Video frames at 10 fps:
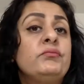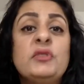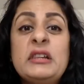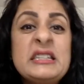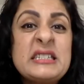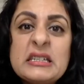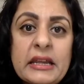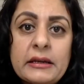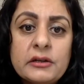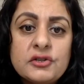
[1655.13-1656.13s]
List is
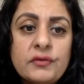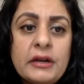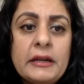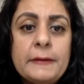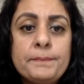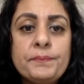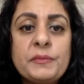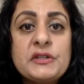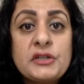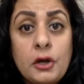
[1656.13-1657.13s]
endless really.
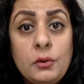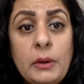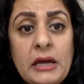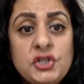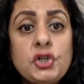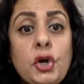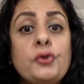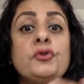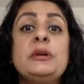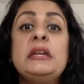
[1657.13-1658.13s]
So as you go
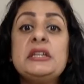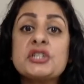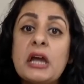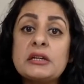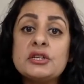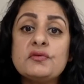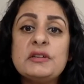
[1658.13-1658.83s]
through each category,